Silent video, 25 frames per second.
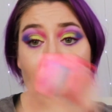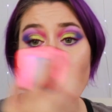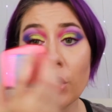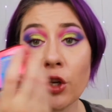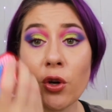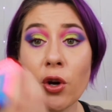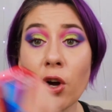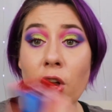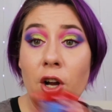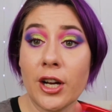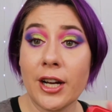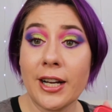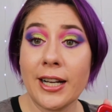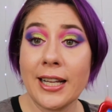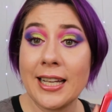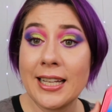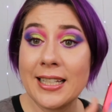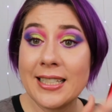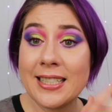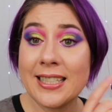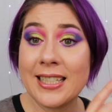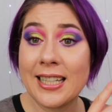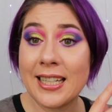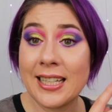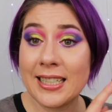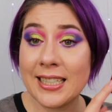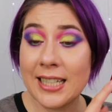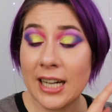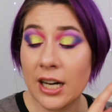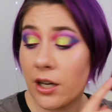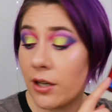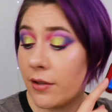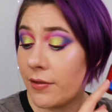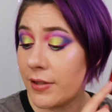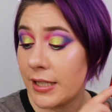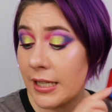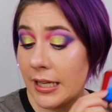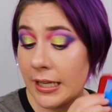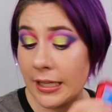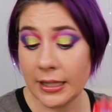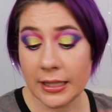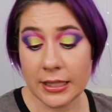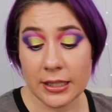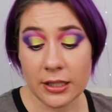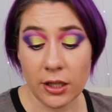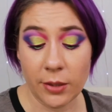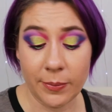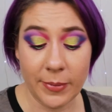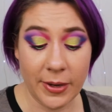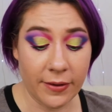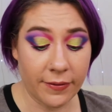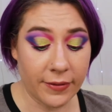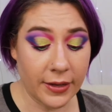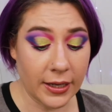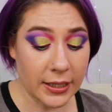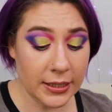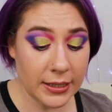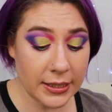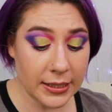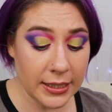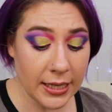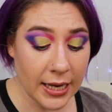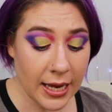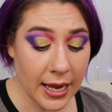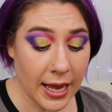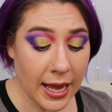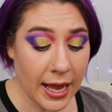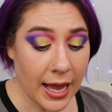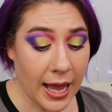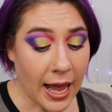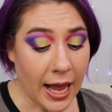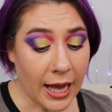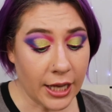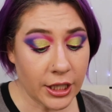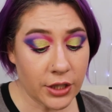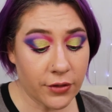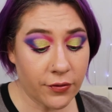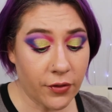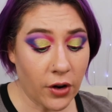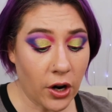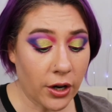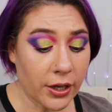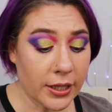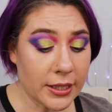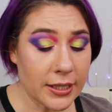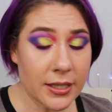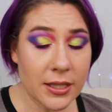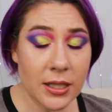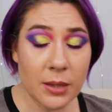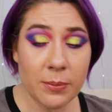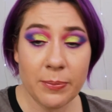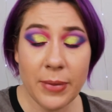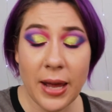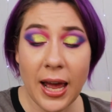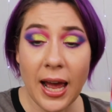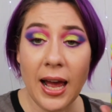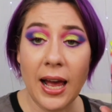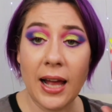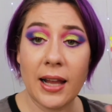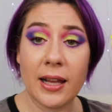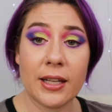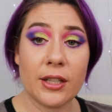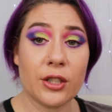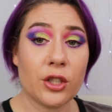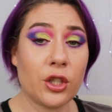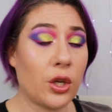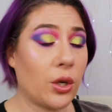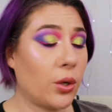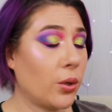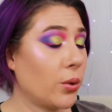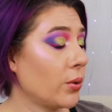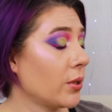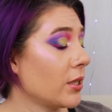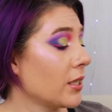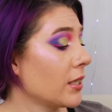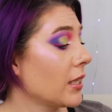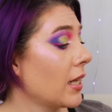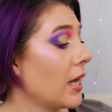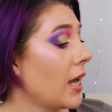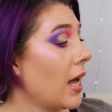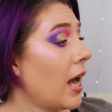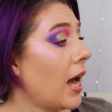You're all going to get sick and tired of seeing this on my face. As far as the palette goes,